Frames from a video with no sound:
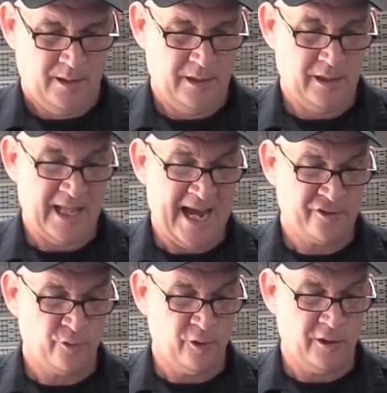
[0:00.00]
Then the
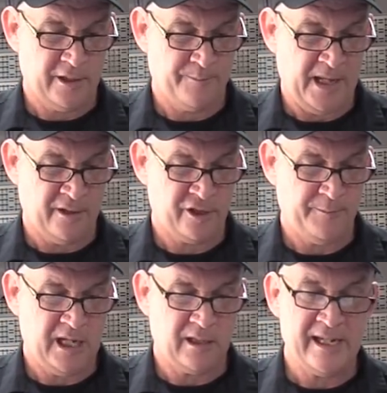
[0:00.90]
last rule is bells should be